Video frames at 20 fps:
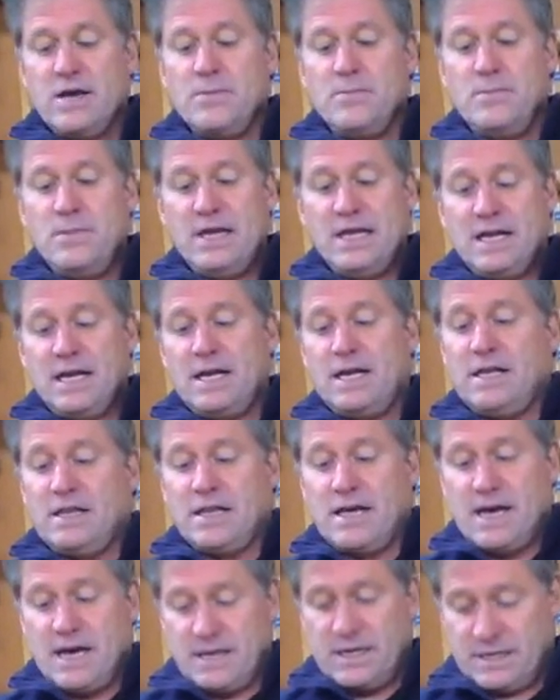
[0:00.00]
meaning
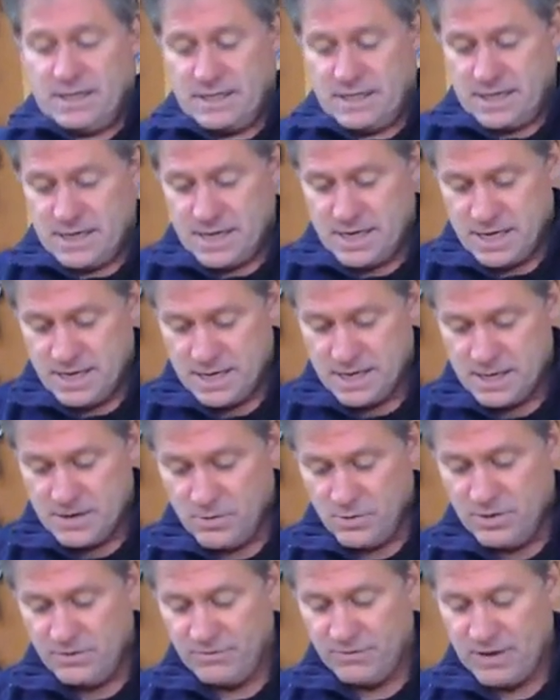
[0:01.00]
that
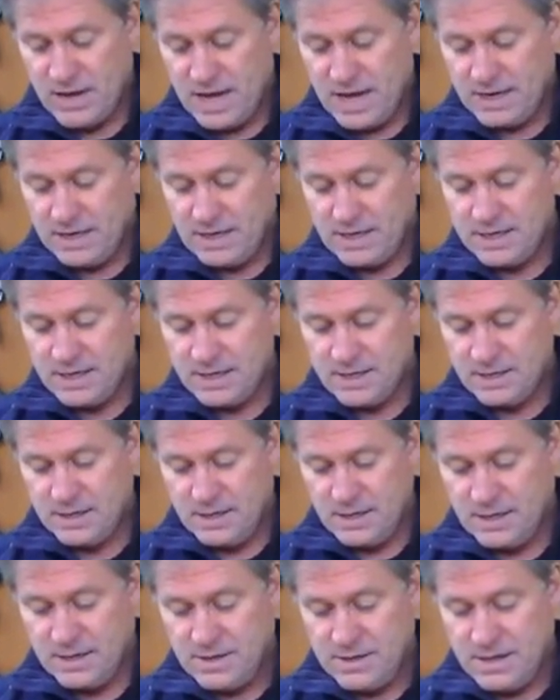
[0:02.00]
we've got
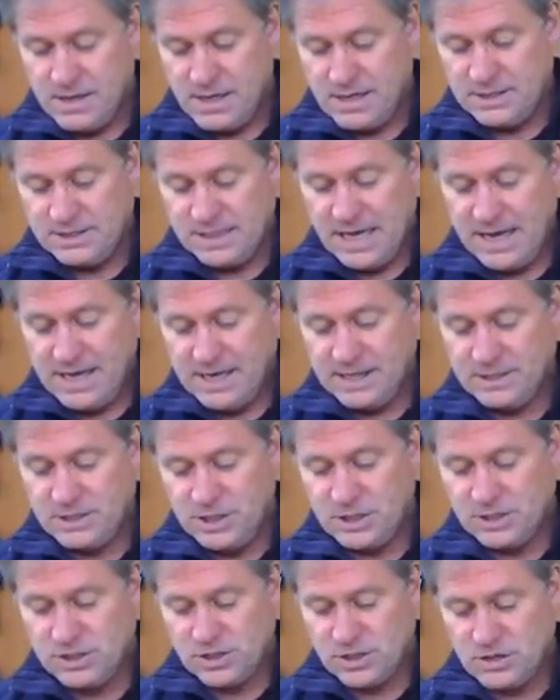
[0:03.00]
it's eight
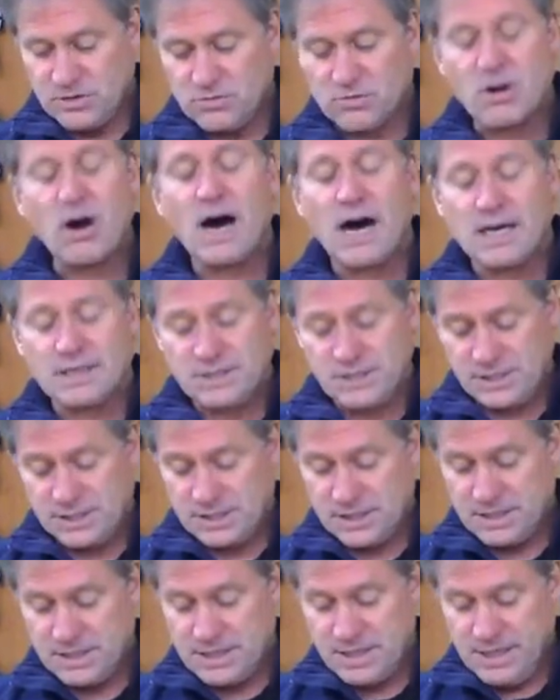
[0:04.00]
inches
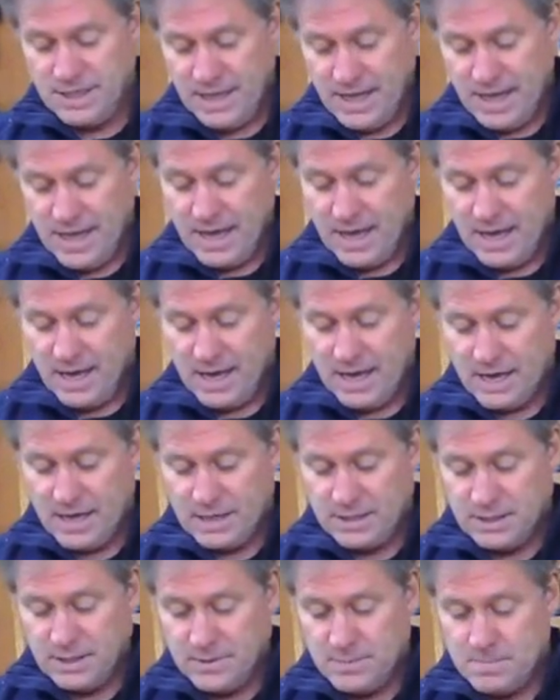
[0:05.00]
across
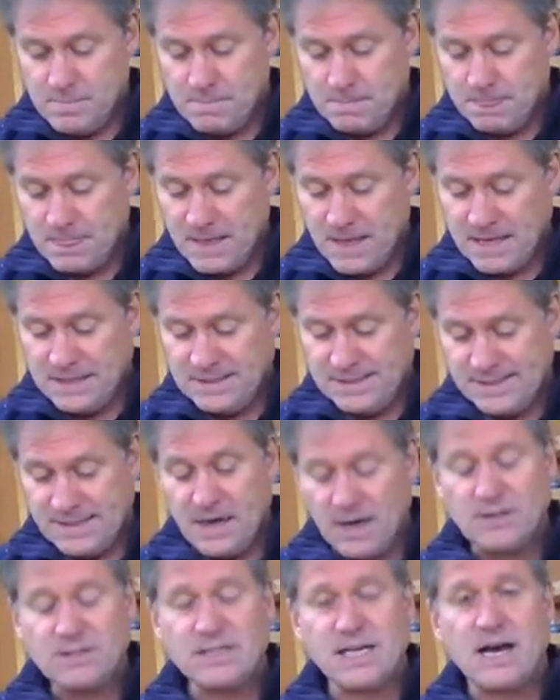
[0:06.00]
and it
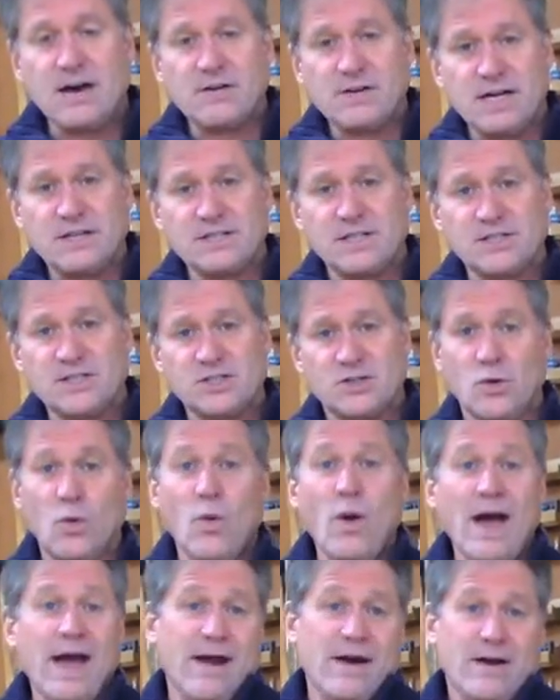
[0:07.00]
starts out as a
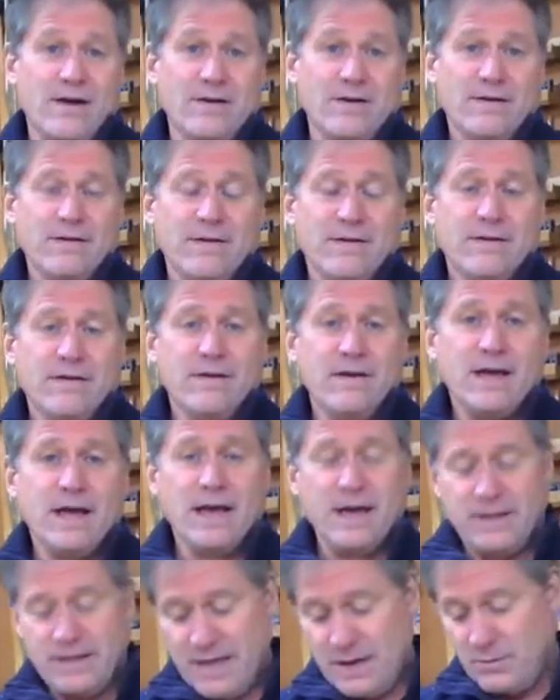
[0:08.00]
square
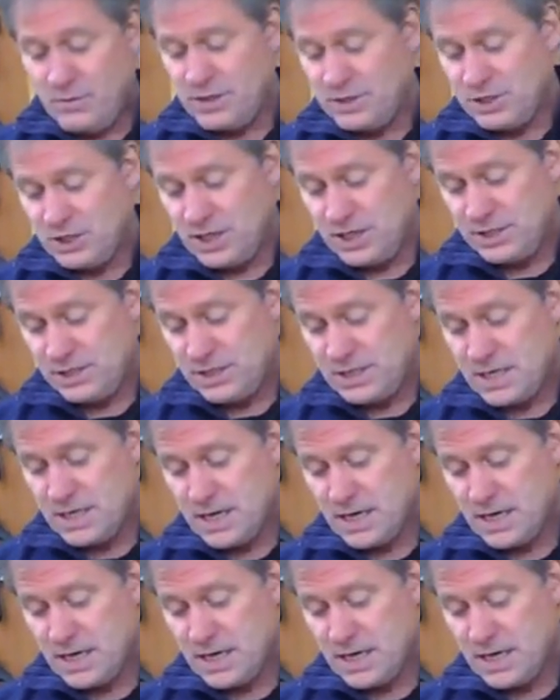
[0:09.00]
and then we just